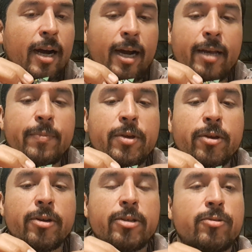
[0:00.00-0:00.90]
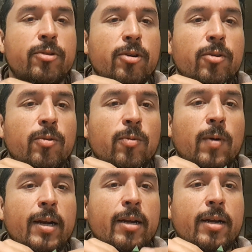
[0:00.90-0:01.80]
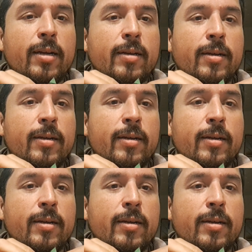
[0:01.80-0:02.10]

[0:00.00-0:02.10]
I am curious to know what